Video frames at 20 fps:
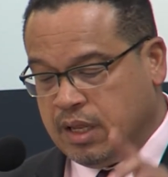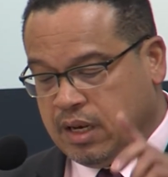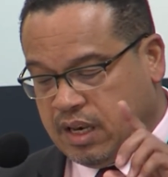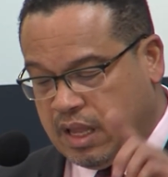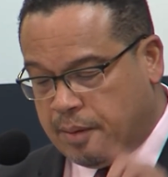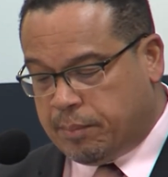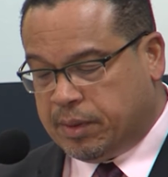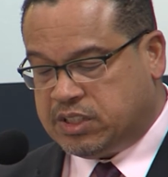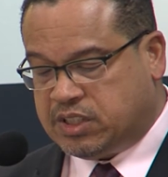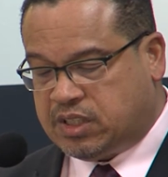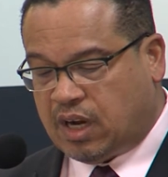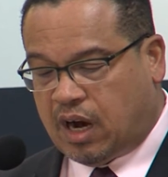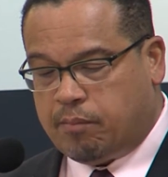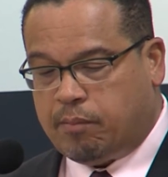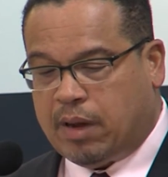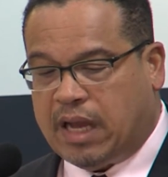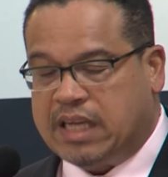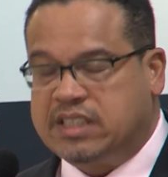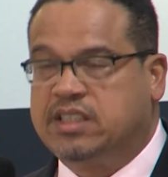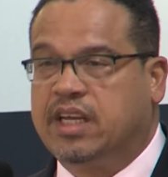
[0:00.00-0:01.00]
Let me start
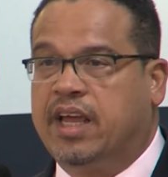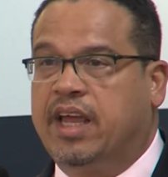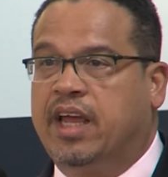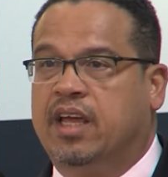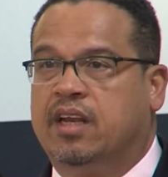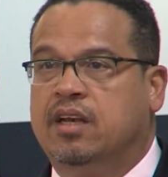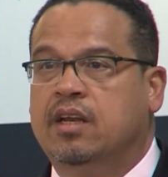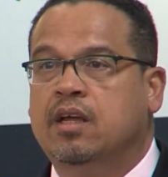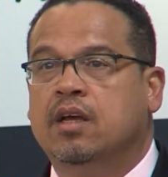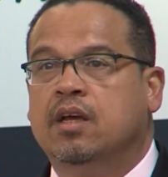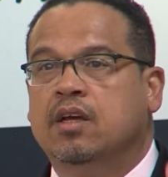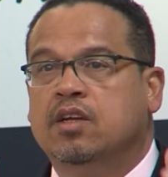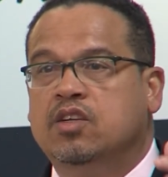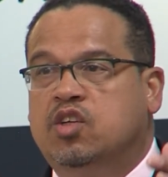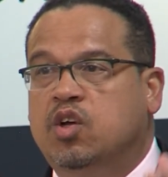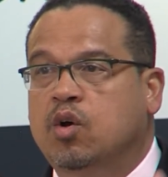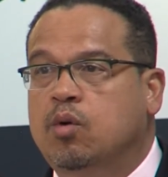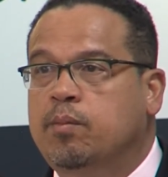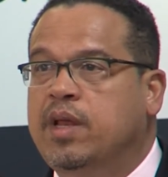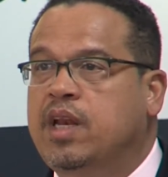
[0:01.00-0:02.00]
by saying
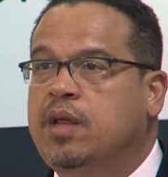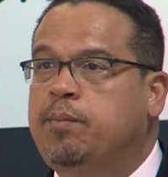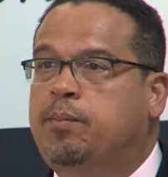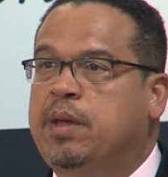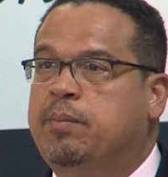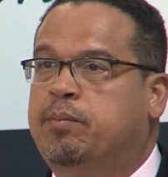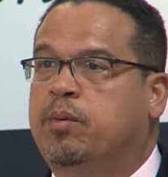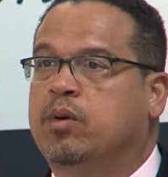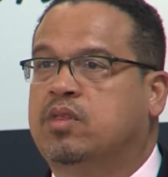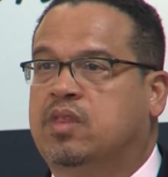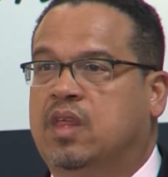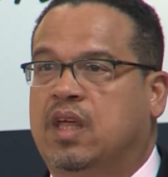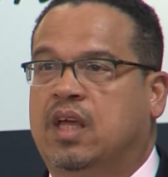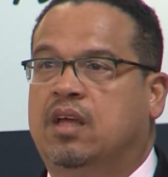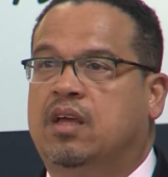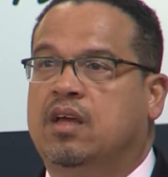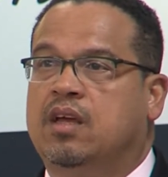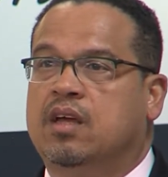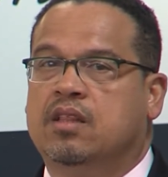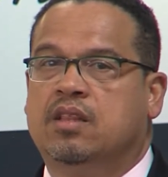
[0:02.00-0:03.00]
too many people
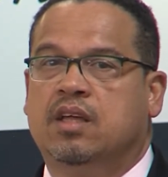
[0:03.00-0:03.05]
think